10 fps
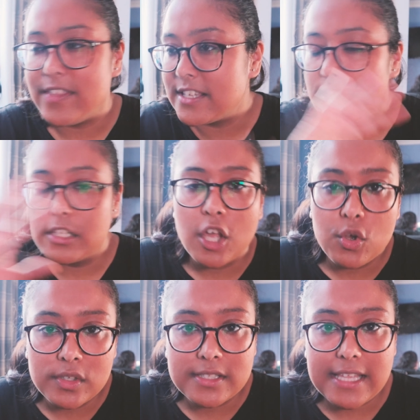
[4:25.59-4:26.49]
There's
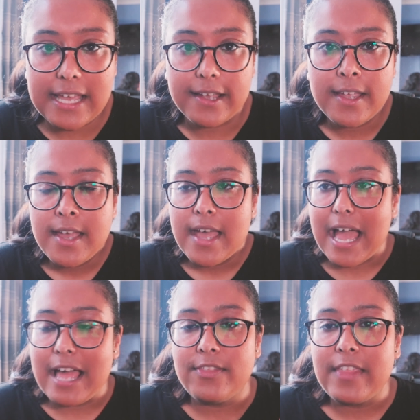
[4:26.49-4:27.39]
loads there,
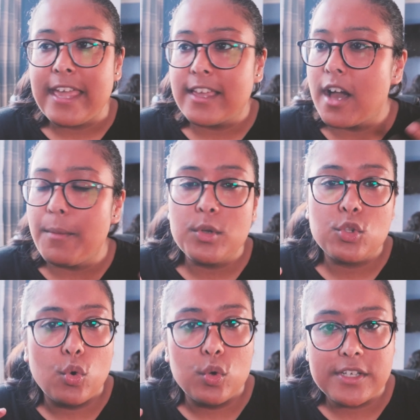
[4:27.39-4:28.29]
and they come
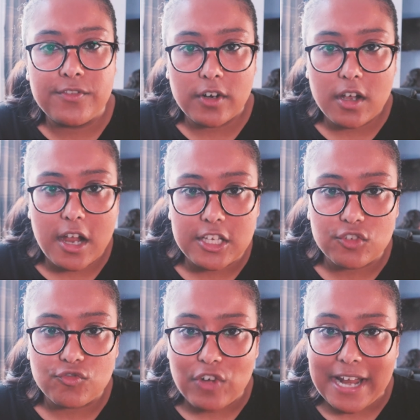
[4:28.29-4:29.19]
with all different kinds
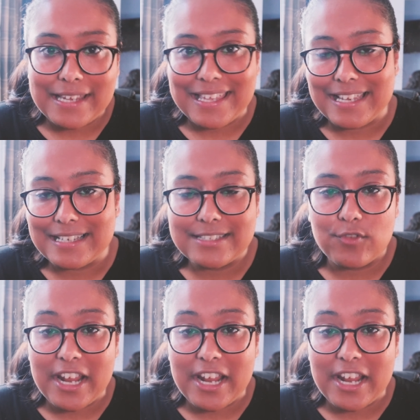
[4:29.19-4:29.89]
of rankings,